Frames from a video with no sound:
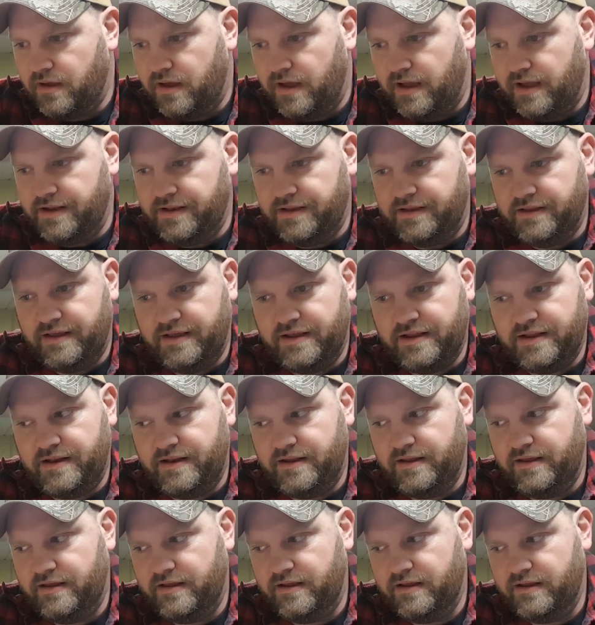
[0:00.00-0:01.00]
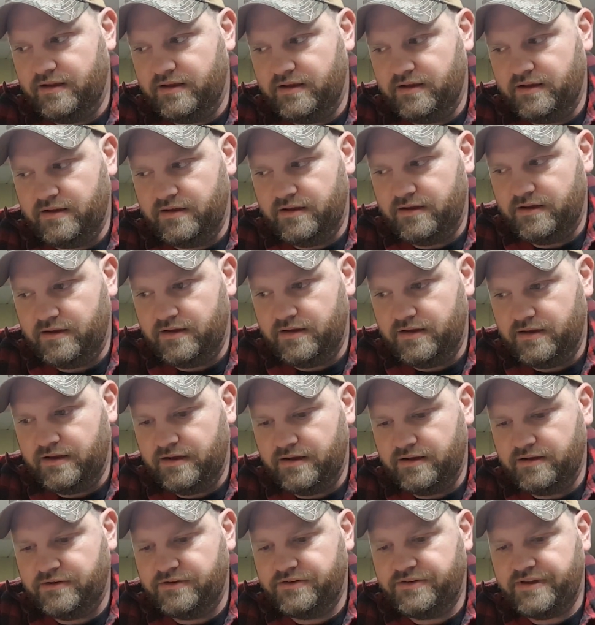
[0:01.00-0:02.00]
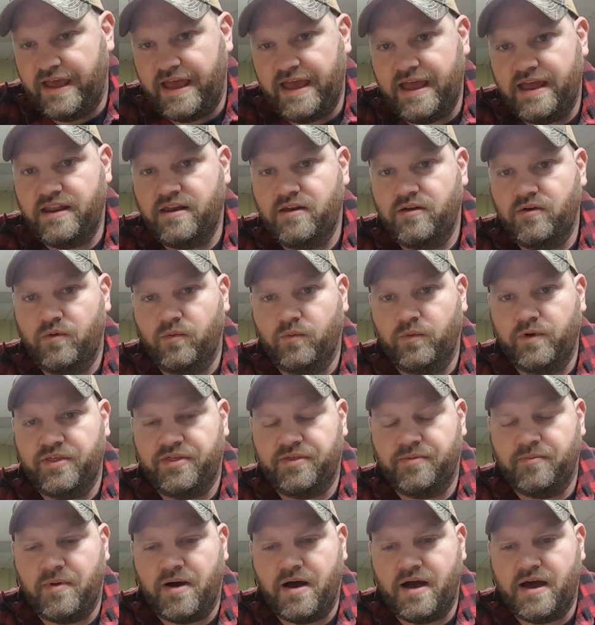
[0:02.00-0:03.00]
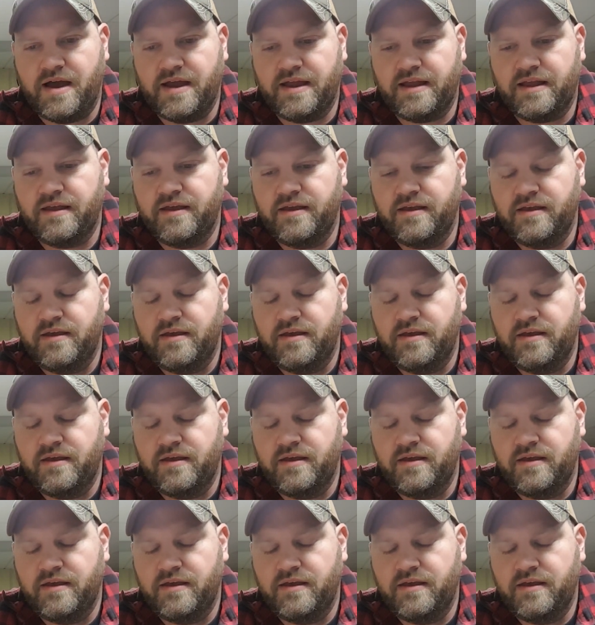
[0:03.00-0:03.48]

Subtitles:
I did 10 with my